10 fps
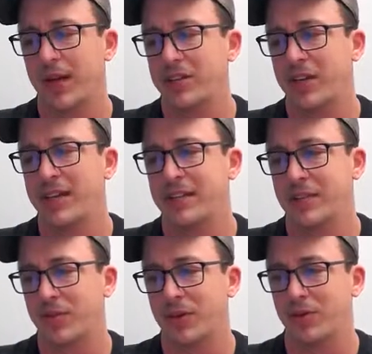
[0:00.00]
edge case
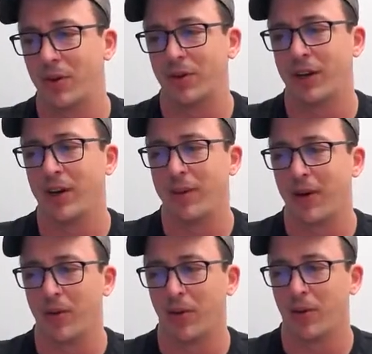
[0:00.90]
is when you don't care
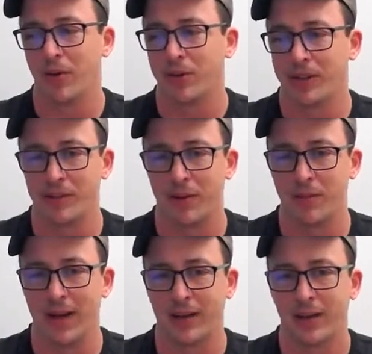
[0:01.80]
about what order things come
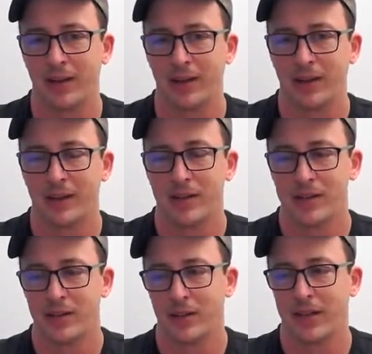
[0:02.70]
back.
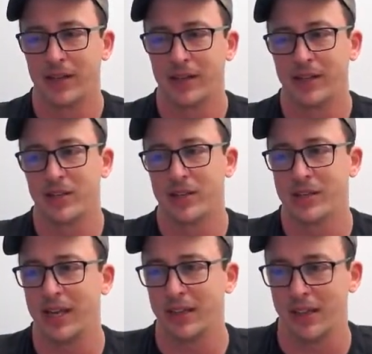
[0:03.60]
So let's
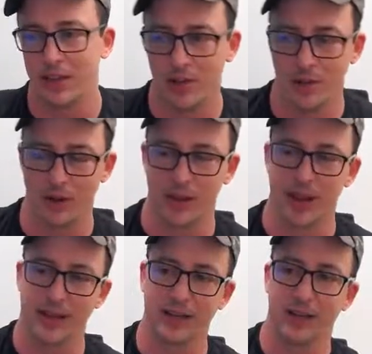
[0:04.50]
just say that you were
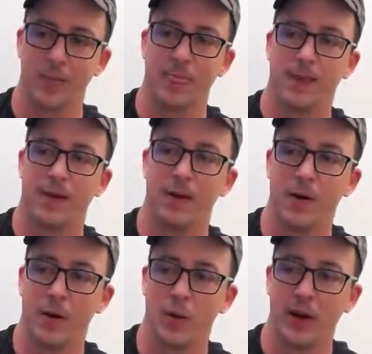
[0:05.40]
like,
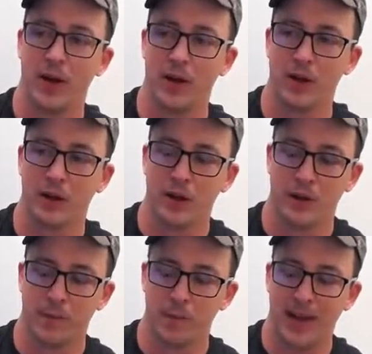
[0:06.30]
oh, well,
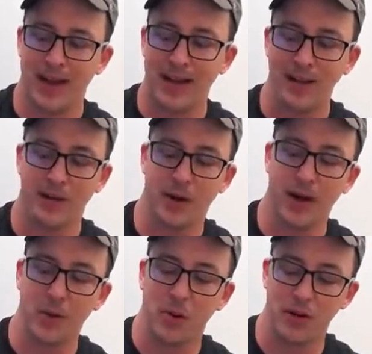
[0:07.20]
I
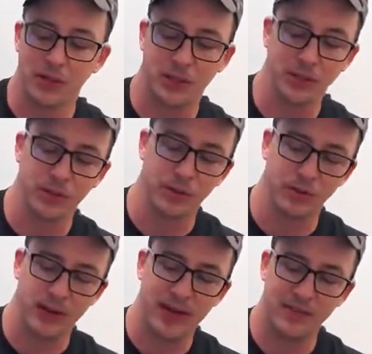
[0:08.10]
want
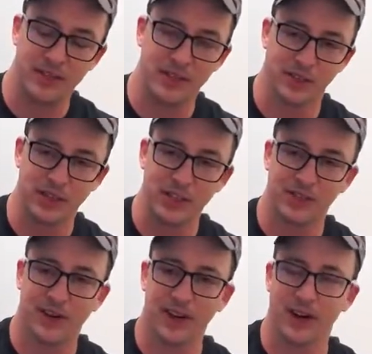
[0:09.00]
to have these deletes
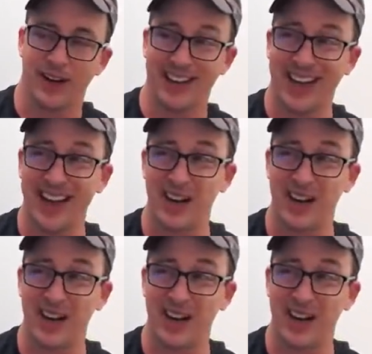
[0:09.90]
fire, and I